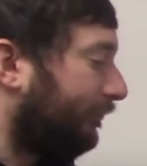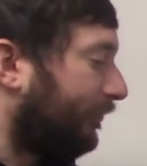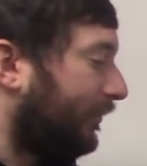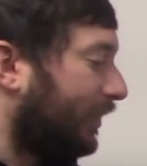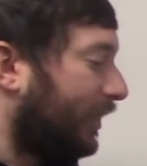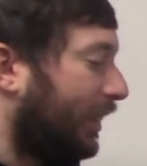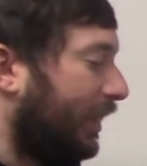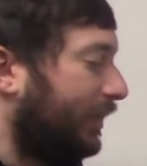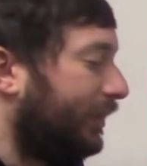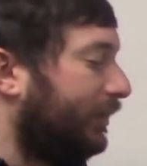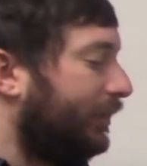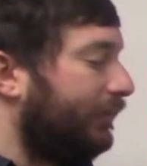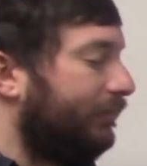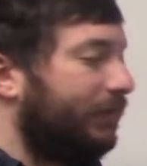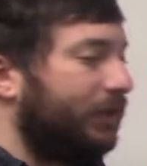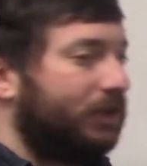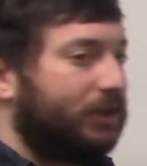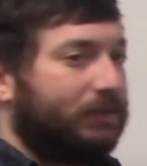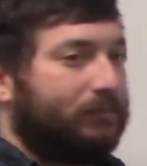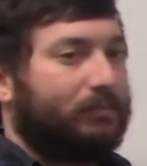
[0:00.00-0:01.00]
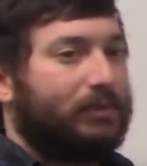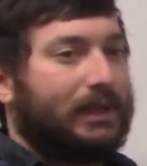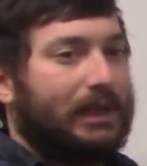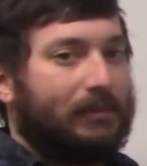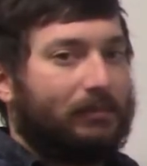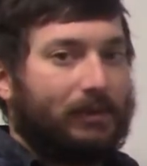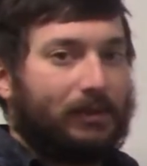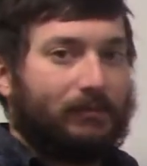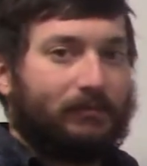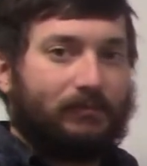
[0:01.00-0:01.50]
on the division
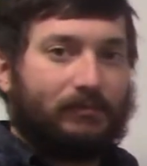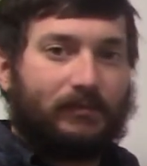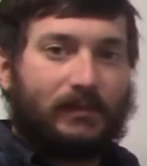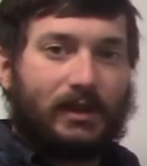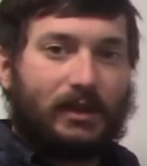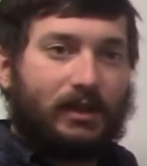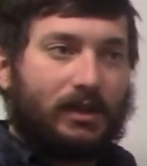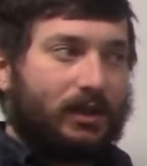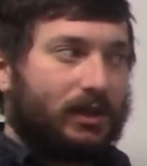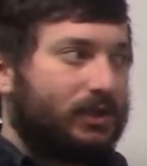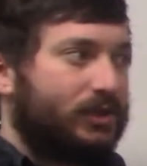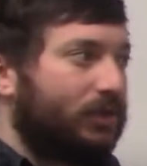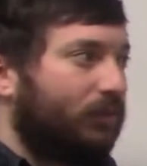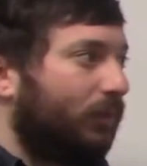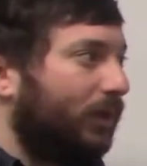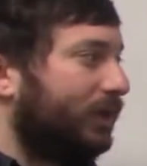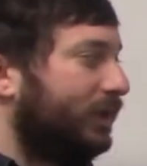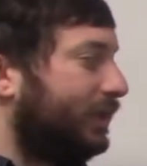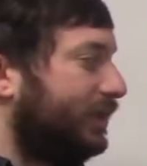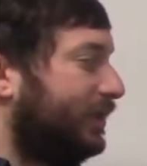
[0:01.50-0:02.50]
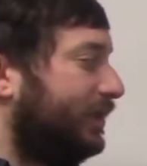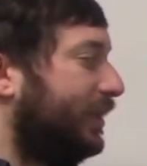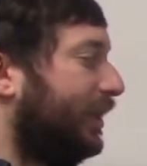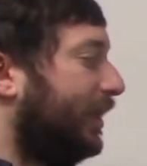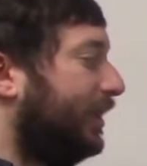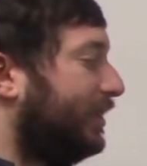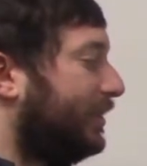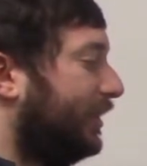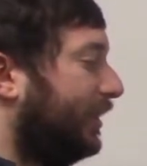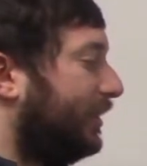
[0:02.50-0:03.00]
problem. So what this
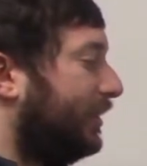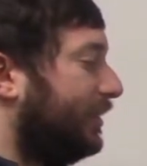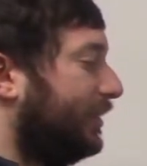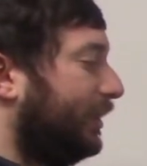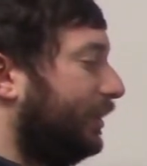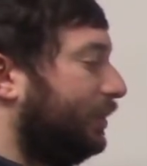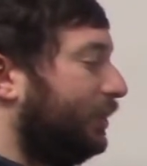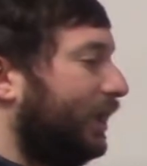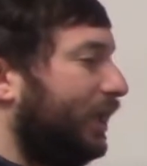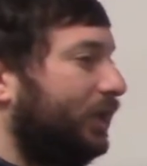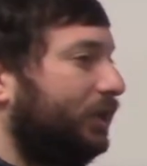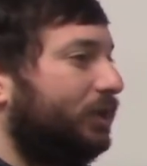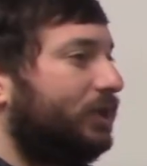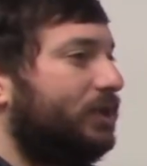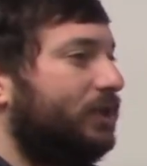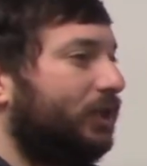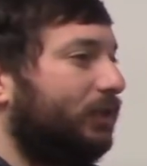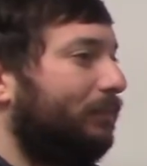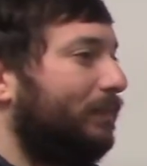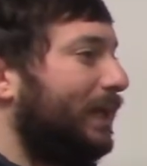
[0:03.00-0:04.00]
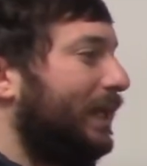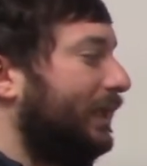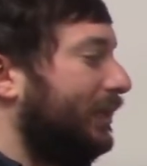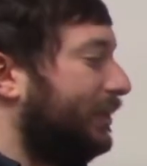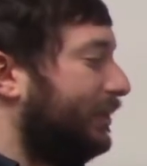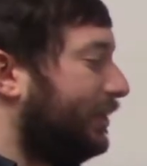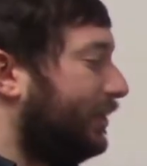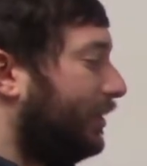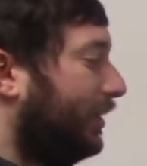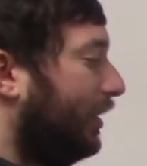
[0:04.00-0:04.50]
does is it changes your
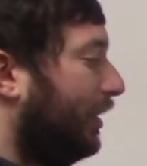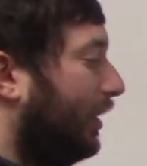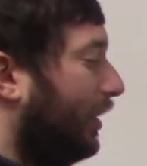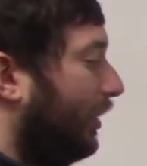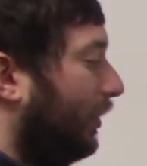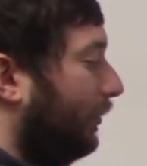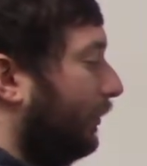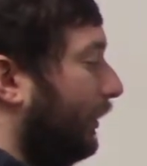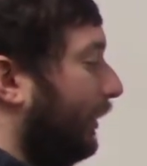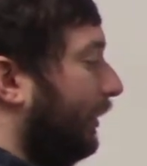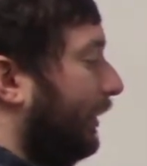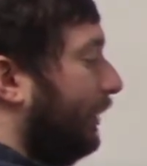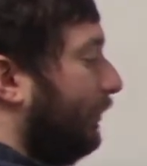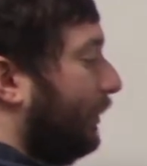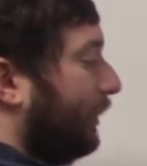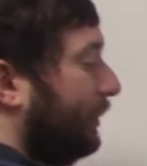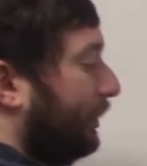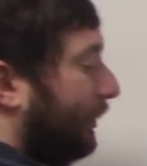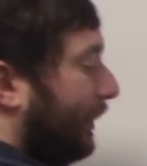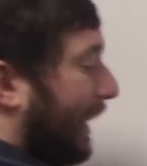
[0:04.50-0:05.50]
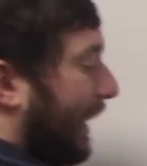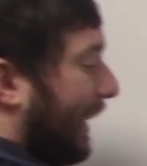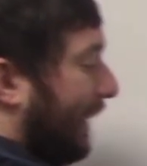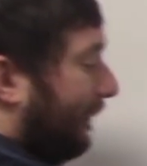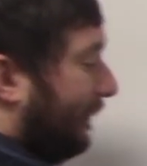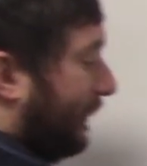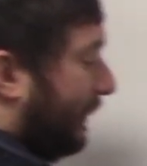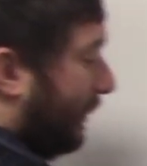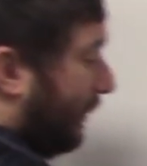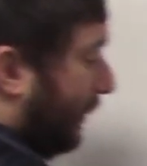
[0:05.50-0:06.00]
base. Really what you
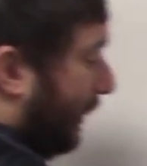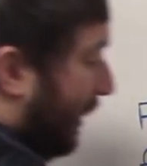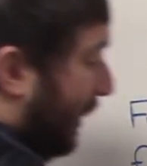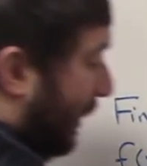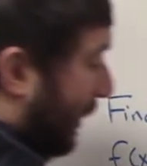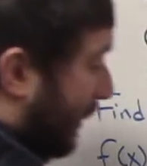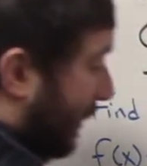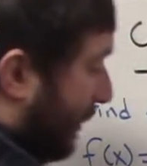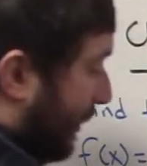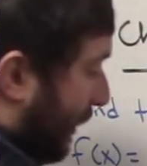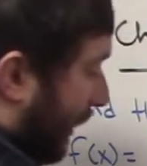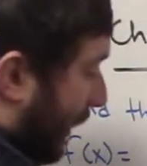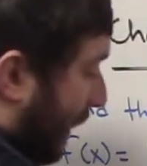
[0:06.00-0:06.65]
have here is an